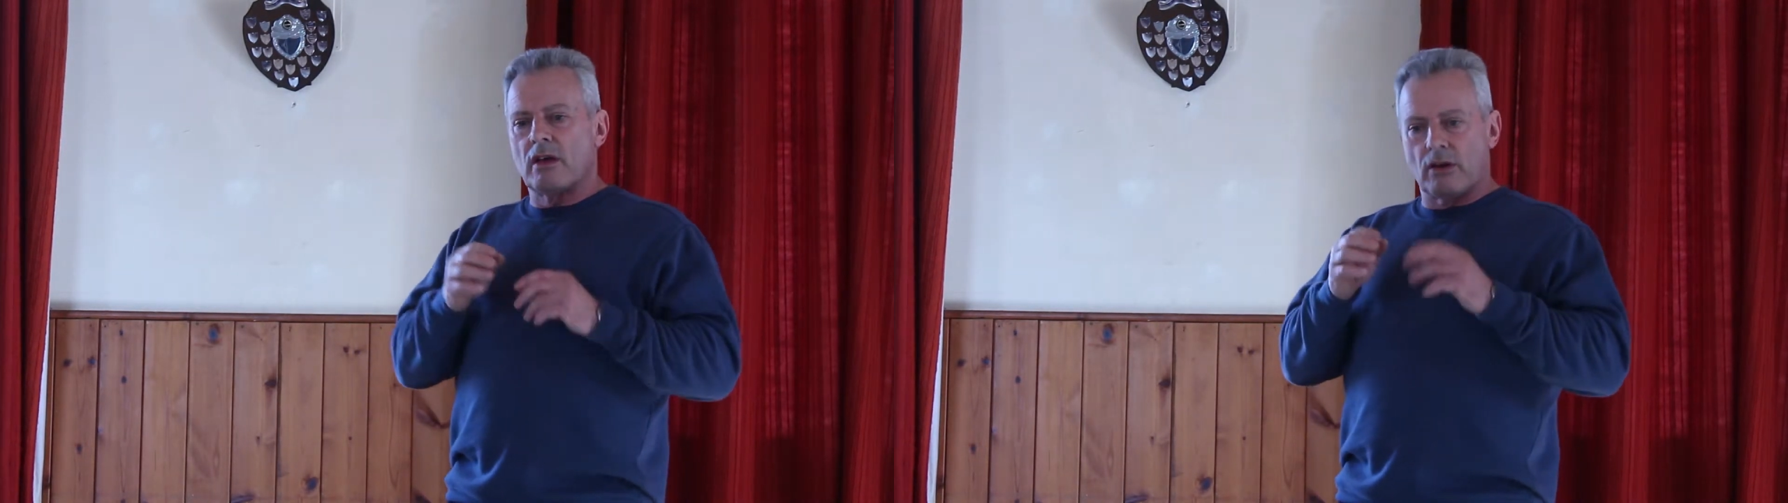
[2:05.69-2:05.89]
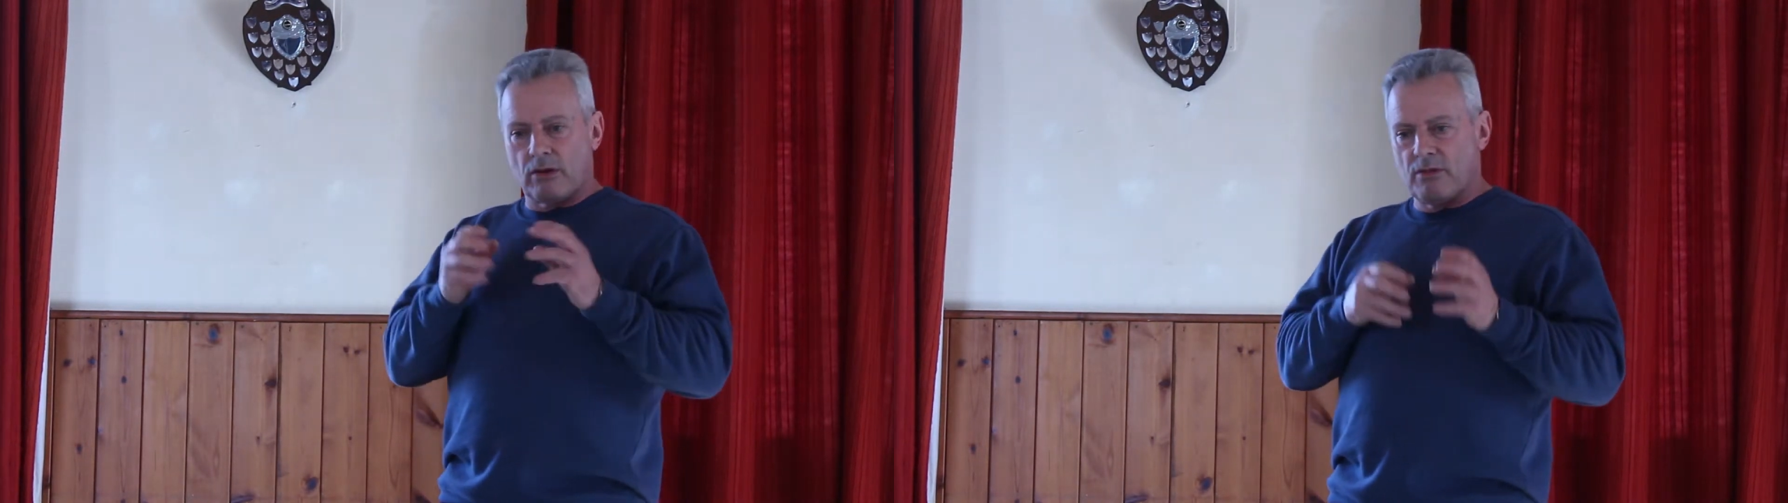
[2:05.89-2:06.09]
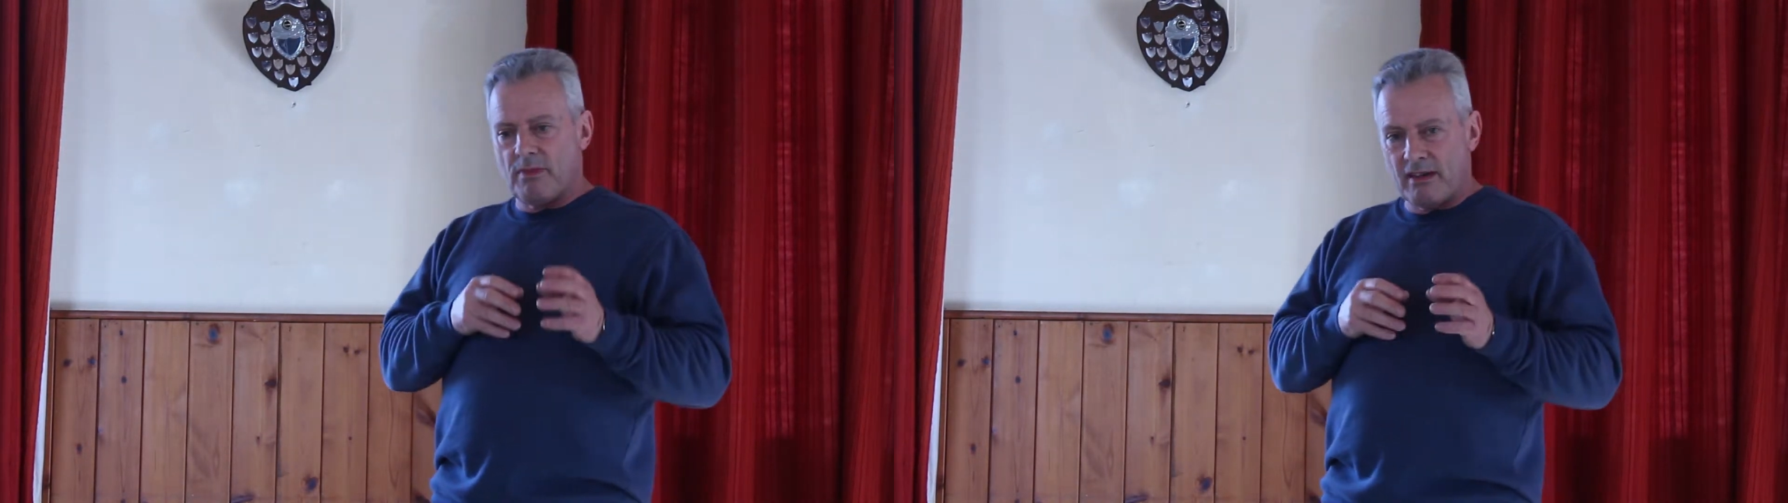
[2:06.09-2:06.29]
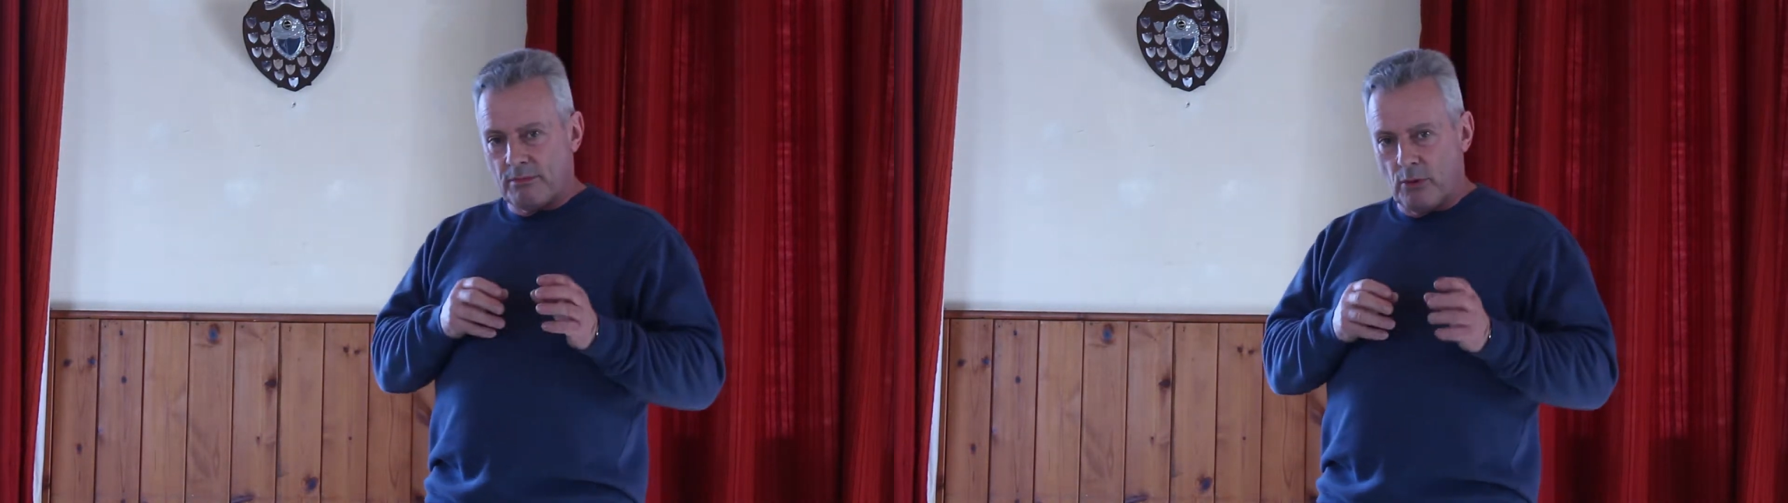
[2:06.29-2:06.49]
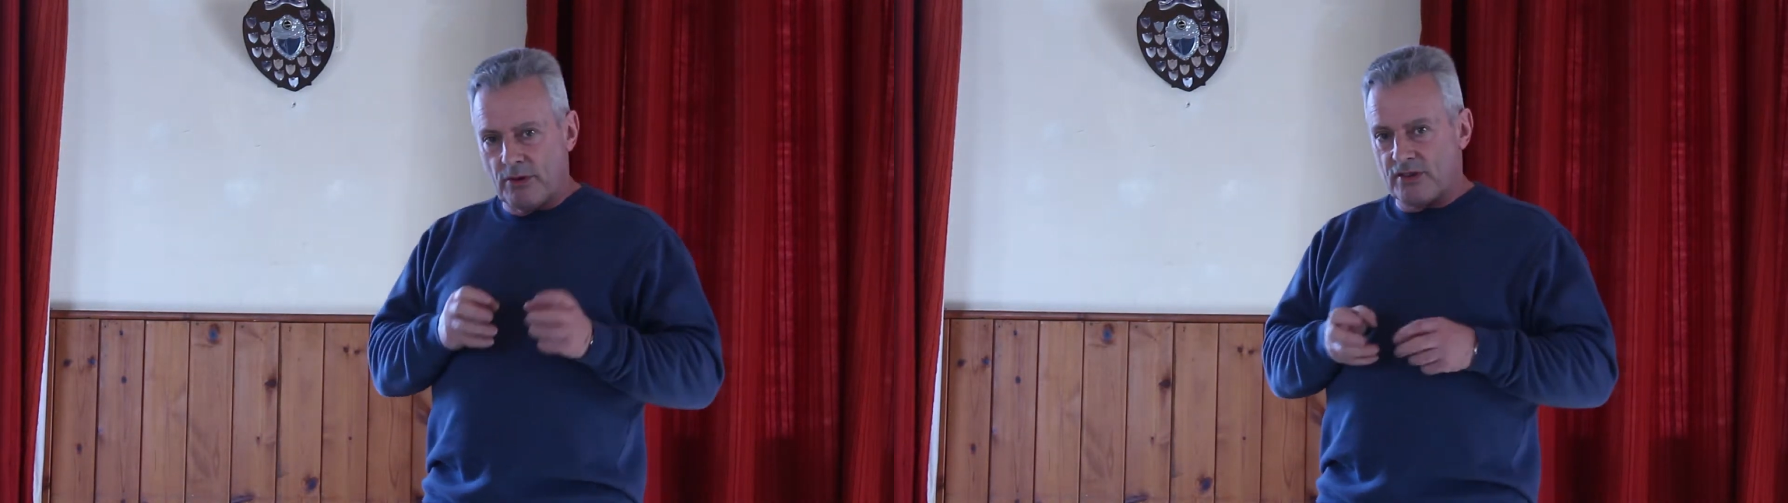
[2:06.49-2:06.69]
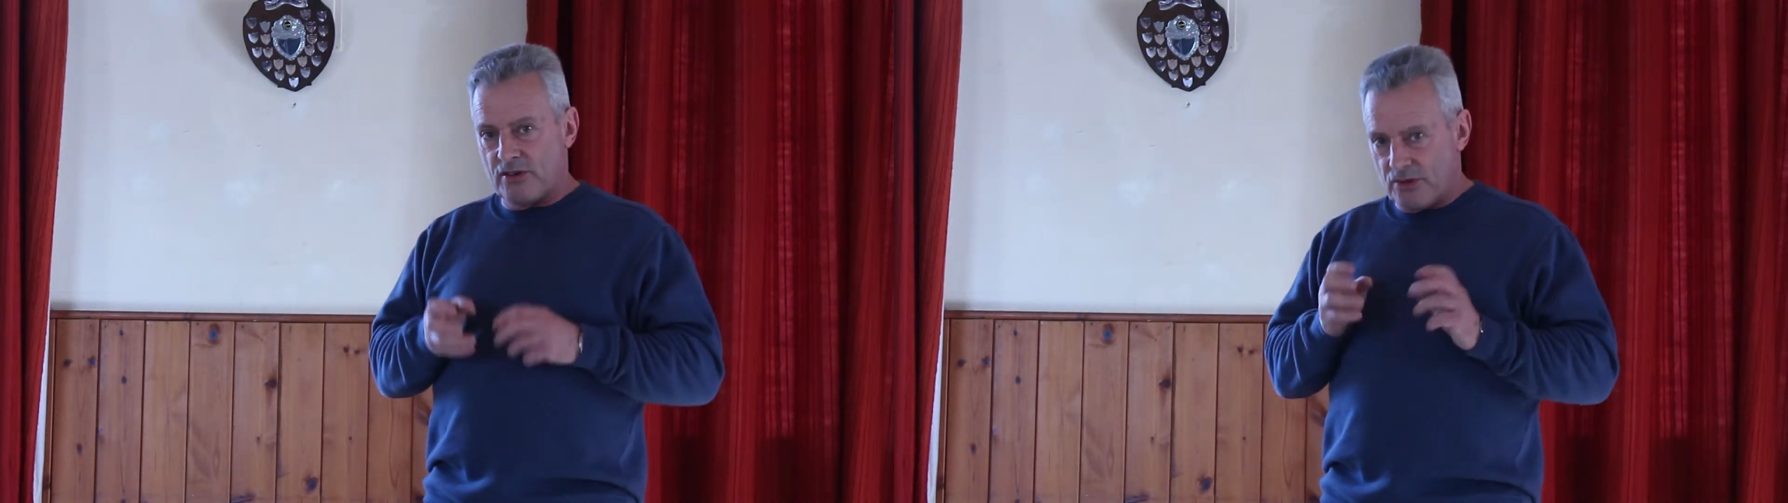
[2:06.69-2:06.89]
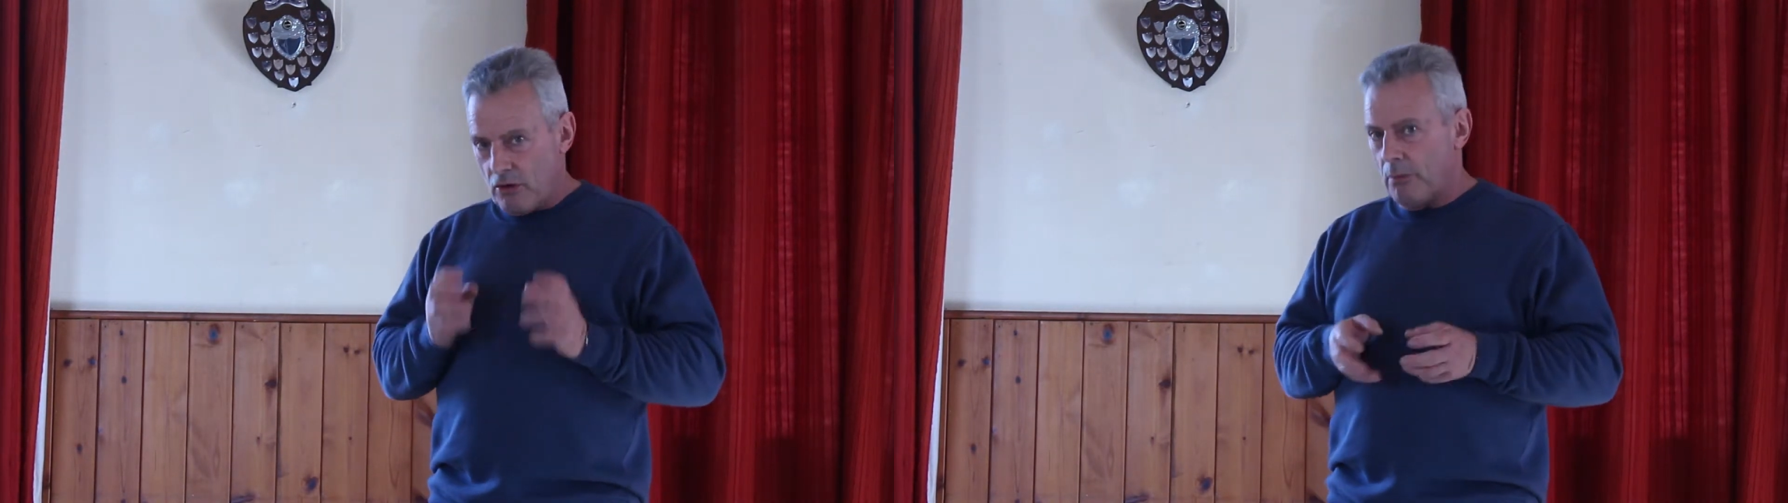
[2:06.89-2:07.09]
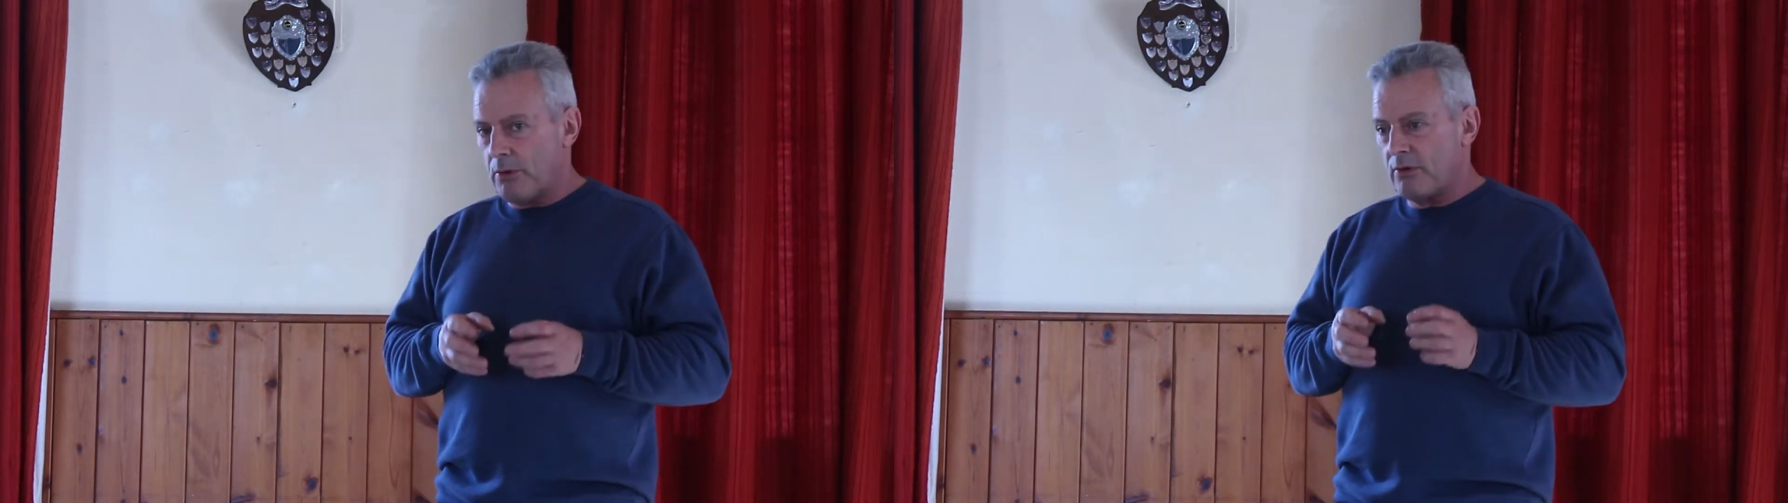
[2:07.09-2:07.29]
a lot of the main points that
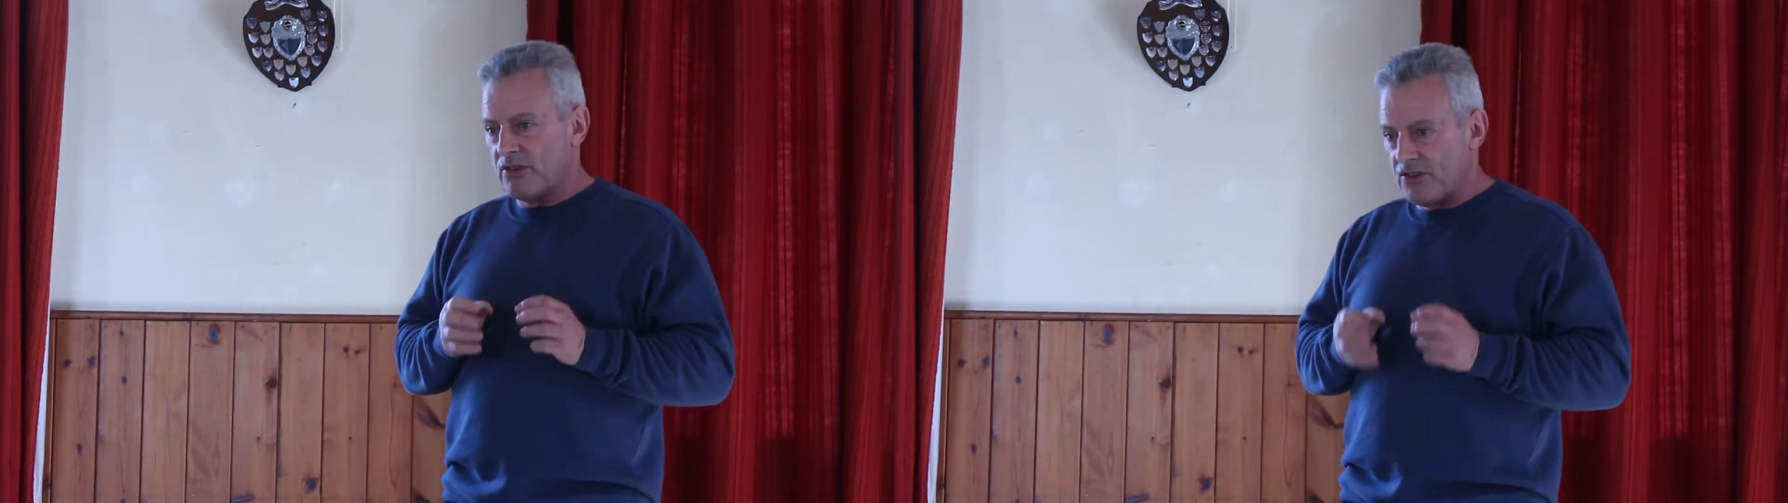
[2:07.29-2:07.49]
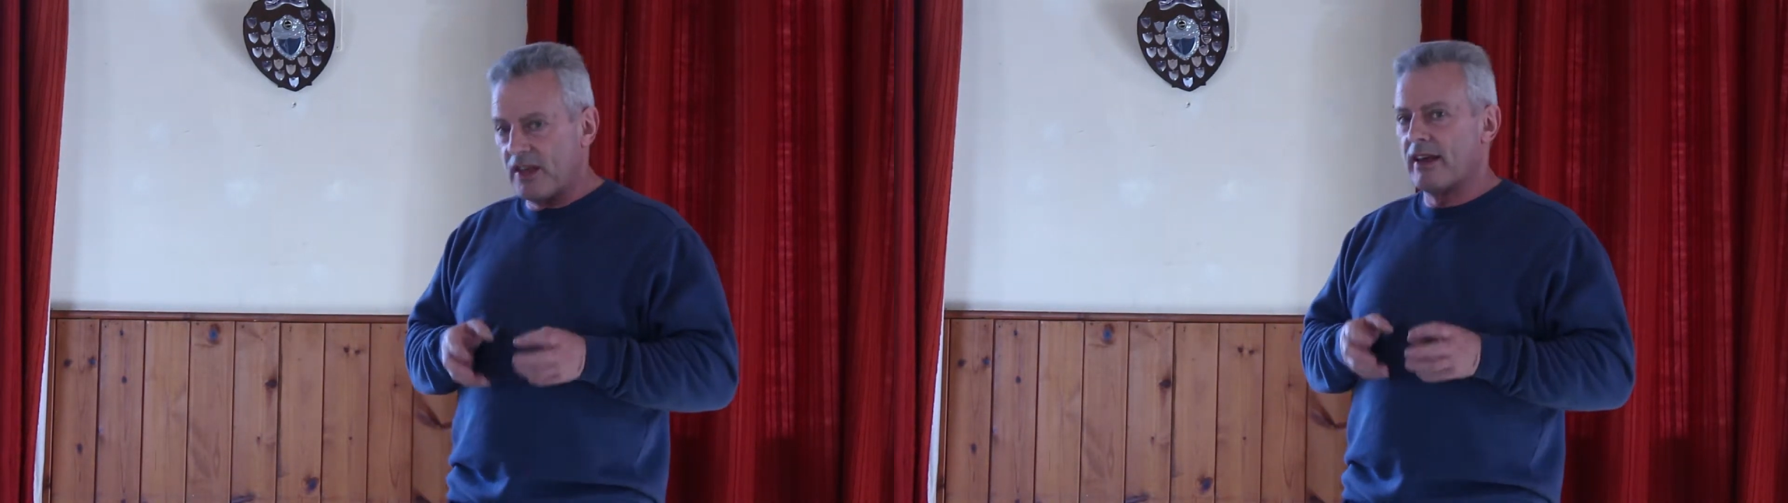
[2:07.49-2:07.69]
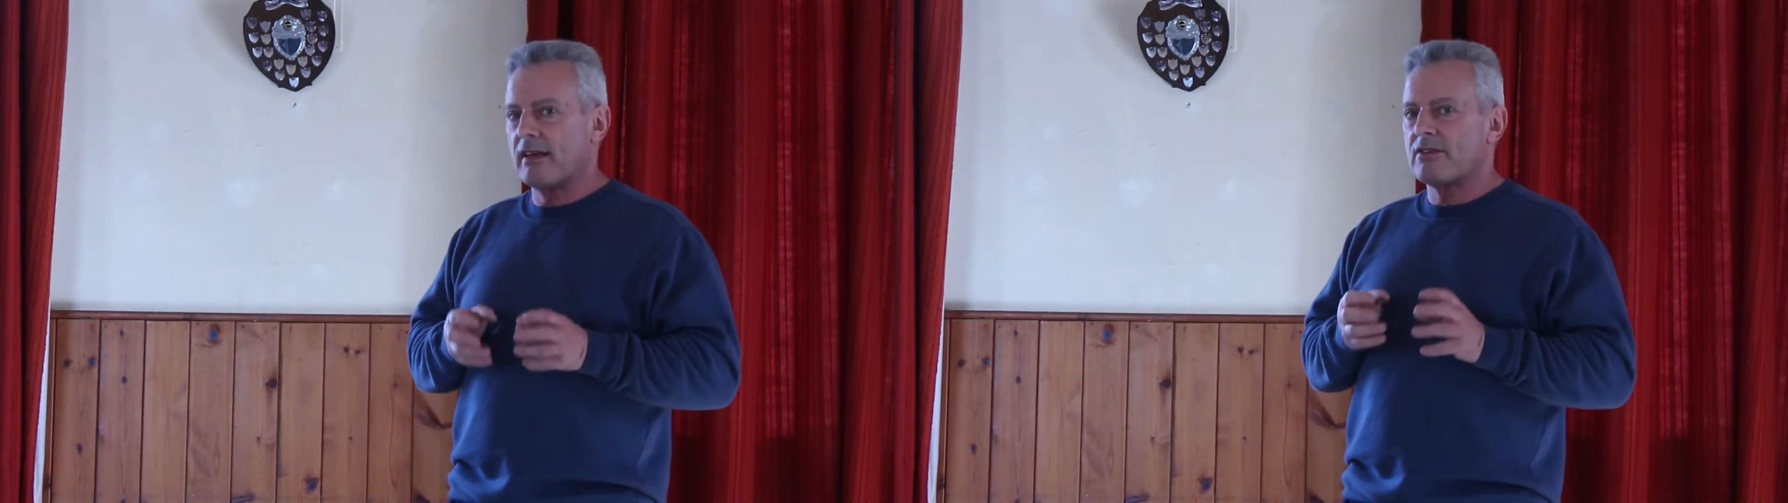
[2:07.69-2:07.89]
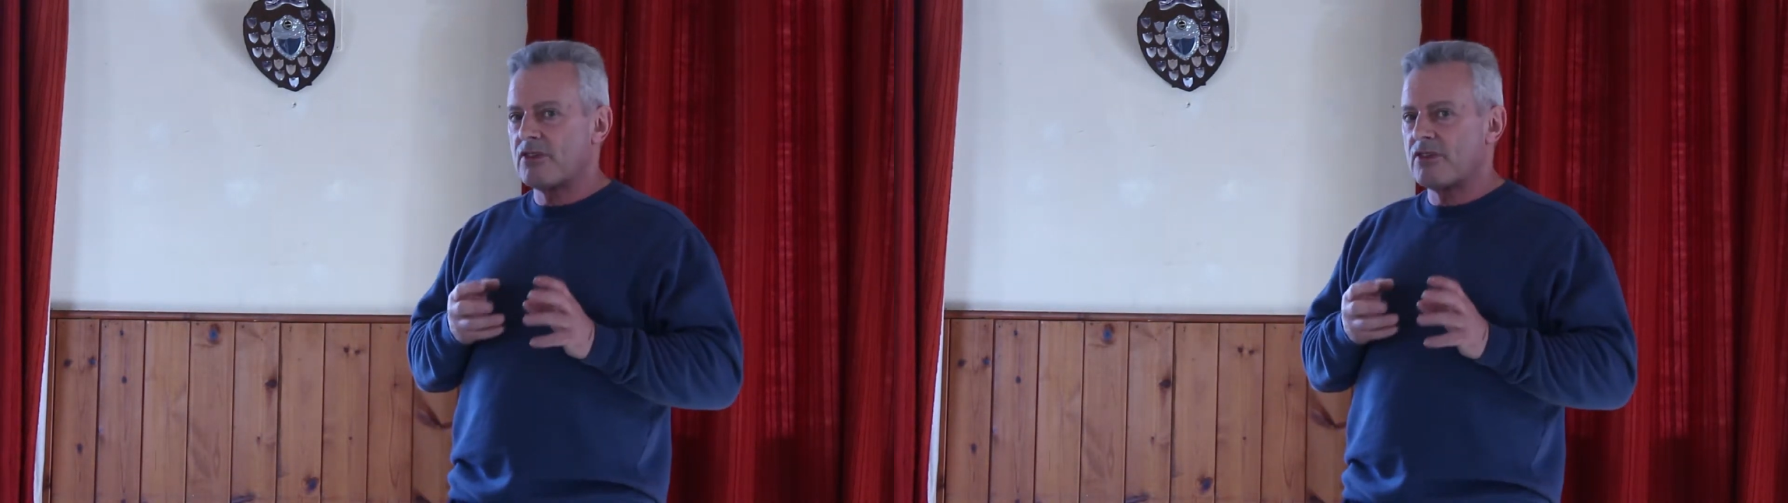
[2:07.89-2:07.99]
stop you instilling